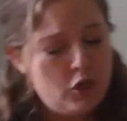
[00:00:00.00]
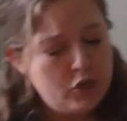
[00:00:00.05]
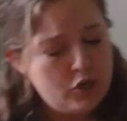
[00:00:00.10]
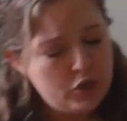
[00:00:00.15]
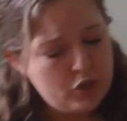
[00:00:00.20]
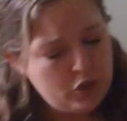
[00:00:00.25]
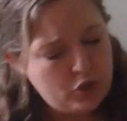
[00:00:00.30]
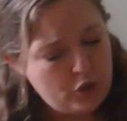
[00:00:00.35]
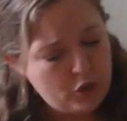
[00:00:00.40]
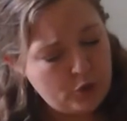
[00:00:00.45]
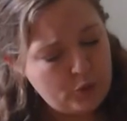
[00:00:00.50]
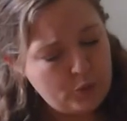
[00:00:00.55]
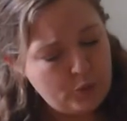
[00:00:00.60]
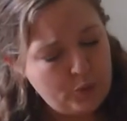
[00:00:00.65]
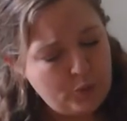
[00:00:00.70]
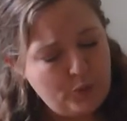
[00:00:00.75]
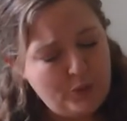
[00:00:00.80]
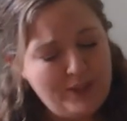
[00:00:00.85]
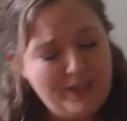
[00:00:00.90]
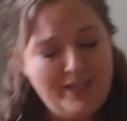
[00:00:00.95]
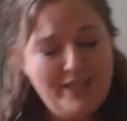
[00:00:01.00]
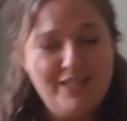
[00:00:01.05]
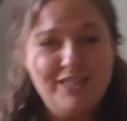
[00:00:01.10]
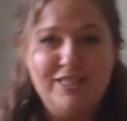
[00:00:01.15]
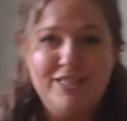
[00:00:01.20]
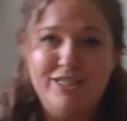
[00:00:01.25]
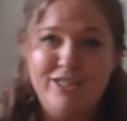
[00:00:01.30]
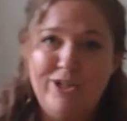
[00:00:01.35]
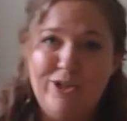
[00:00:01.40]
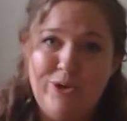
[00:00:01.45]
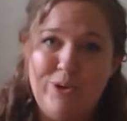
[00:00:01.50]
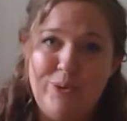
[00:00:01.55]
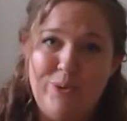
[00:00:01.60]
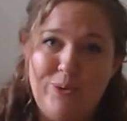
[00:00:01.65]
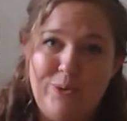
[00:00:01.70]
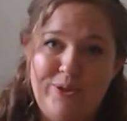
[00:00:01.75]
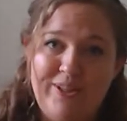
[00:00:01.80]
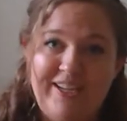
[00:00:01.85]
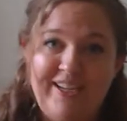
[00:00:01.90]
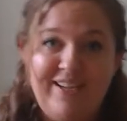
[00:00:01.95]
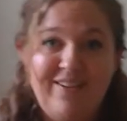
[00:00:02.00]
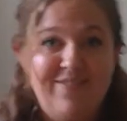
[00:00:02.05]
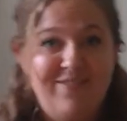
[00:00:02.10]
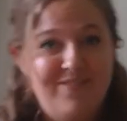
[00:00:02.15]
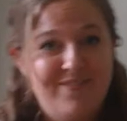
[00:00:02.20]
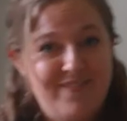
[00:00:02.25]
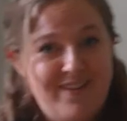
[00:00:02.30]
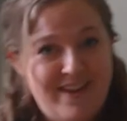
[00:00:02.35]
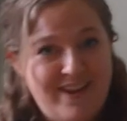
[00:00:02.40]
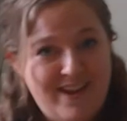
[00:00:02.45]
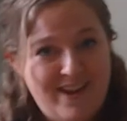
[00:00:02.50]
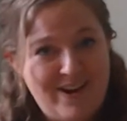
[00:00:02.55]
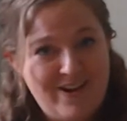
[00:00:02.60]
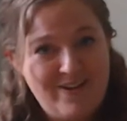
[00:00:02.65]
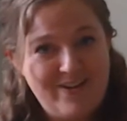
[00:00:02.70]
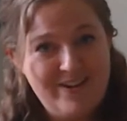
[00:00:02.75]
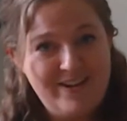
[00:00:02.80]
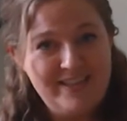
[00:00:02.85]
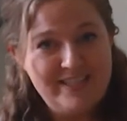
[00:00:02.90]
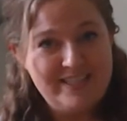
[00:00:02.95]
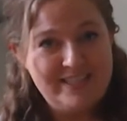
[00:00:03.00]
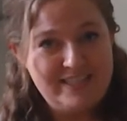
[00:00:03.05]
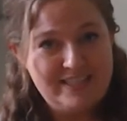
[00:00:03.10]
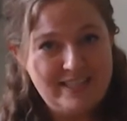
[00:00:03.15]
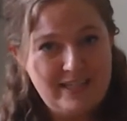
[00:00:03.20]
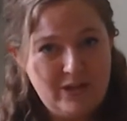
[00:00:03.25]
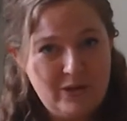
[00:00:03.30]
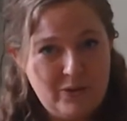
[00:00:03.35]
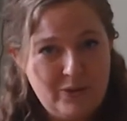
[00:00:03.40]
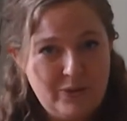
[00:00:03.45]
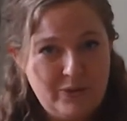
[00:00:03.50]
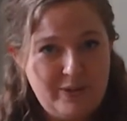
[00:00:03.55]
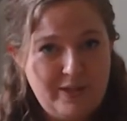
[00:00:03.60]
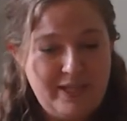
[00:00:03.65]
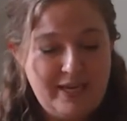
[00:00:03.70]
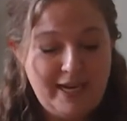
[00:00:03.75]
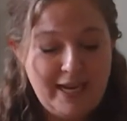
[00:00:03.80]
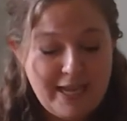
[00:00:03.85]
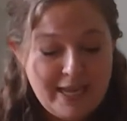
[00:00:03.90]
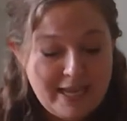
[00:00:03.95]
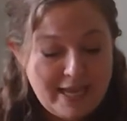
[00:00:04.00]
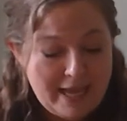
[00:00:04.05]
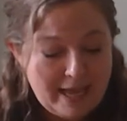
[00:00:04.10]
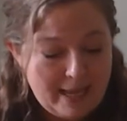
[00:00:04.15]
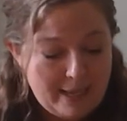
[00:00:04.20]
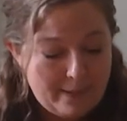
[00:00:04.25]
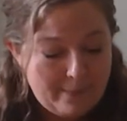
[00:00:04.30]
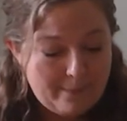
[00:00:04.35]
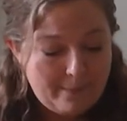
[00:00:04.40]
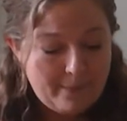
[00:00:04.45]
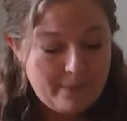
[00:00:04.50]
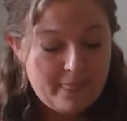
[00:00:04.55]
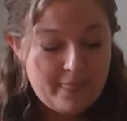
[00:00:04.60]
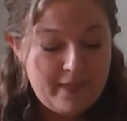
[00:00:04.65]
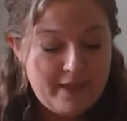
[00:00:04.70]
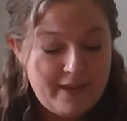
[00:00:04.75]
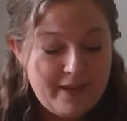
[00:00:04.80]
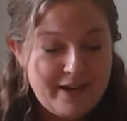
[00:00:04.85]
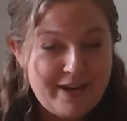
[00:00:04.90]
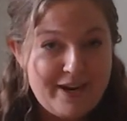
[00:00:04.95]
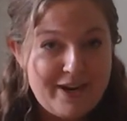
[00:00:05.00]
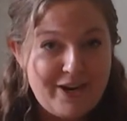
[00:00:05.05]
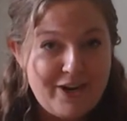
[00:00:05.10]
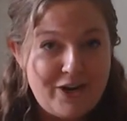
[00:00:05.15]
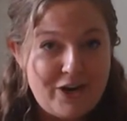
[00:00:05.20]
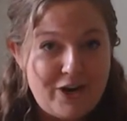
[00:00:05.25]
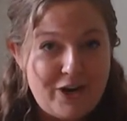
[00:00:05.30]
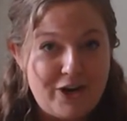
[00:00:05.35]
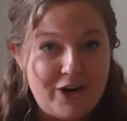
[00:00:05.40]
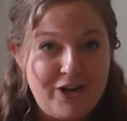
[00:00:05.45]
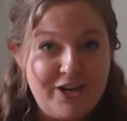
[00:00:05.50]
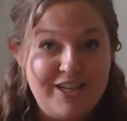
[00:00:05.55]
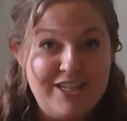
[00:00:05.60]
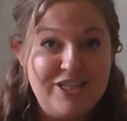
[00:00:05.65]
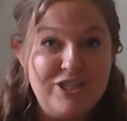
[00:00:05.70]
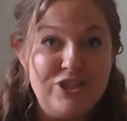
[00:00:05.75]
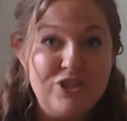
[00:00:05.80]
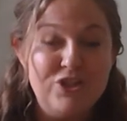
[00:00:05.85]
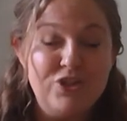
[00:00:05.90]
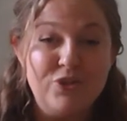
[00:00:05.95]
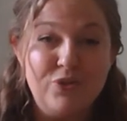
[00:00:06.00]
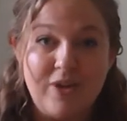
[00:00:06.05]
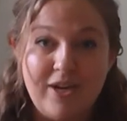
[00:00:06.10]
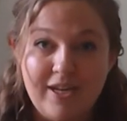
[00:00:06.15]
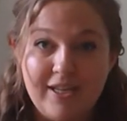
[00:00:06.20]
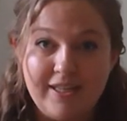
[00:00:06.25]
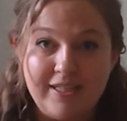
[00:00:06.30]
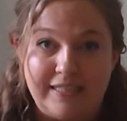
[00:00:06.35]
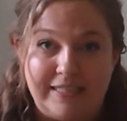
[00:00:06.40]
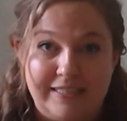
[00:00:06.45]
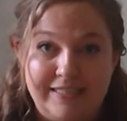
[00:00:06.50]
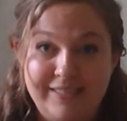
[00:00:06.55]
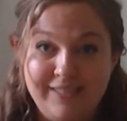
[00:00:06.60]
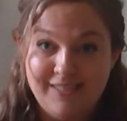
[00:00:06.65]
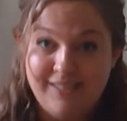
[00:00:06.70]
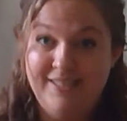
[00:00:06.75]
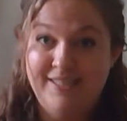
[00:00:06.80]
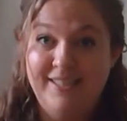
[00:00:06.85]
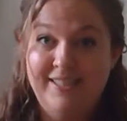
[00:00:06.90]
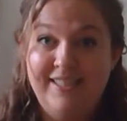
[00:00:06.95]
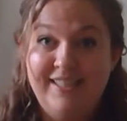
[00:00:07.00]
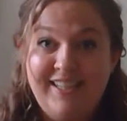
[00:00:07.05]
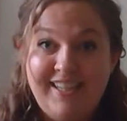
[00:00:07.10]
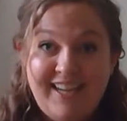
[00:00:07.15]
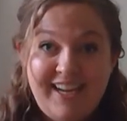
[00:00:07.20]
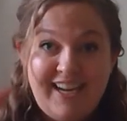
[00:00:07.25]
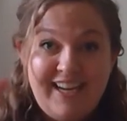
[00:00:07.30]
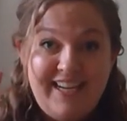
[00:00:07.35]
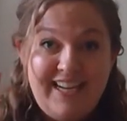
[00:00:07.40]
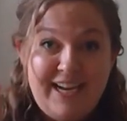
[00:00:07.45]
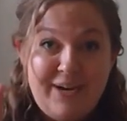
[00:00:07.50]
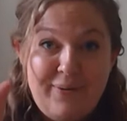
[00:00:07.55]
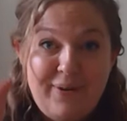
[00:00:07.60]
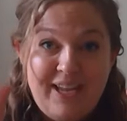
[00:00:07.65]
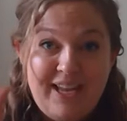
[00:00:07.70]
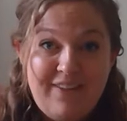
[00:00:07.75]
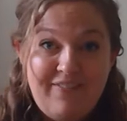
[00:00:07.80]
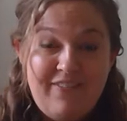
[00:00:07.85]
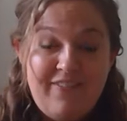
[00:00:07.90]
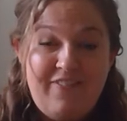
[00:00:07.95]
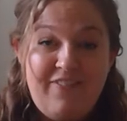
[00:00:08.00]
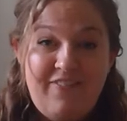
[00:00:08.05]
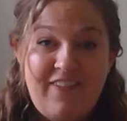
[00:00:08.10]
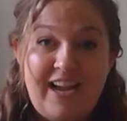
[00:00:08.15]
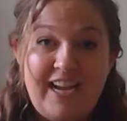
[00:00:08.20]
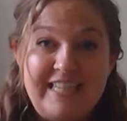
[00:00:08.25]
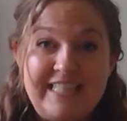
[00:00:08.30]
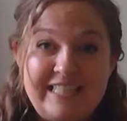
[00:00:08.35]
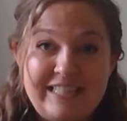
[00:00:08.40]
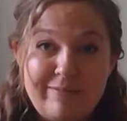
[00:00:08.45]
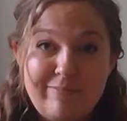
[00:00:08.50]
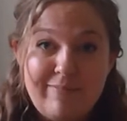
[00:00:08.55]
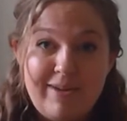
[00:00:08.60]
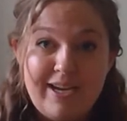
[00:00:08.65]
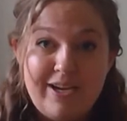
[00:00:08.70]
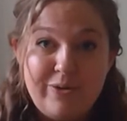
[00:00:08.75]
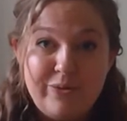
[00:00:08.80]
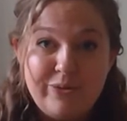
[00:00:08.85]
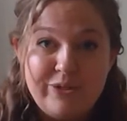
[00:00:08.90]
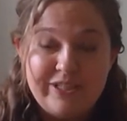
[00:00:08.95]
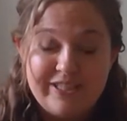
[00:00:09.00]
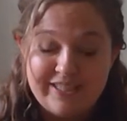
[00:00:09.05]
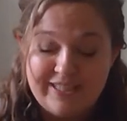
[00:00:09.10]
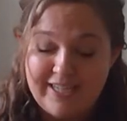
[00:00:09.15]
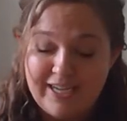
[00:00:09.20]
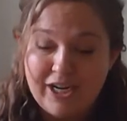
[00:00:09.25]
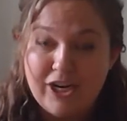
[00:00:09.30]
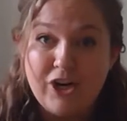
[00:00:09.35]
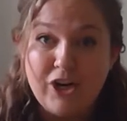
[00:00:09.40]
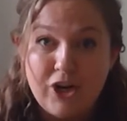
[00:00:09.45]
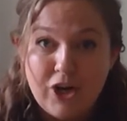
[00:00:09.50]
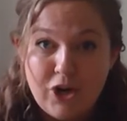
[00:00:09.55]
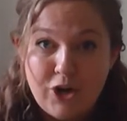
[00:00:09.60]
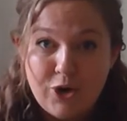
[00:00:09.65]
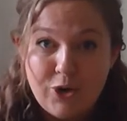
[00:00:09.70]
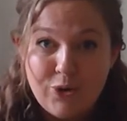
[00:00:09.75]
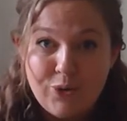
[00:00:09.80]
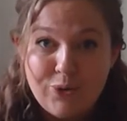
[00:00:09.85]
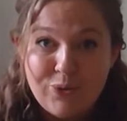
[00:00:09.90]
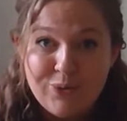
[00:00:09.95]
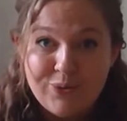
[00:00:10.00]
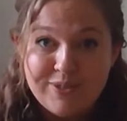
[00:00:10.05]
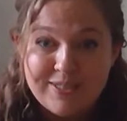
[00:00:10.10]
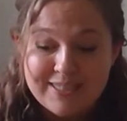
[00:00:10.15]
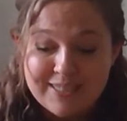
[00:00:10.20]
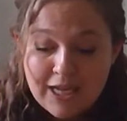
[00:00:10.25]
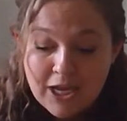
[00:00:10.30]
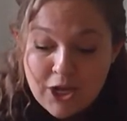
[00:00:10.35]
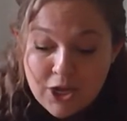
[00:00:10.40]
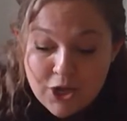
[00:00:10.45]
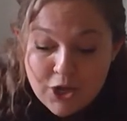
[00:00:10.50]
Slowly, slowly, very slowly up the garden trail. And now we have a fast mouse that goes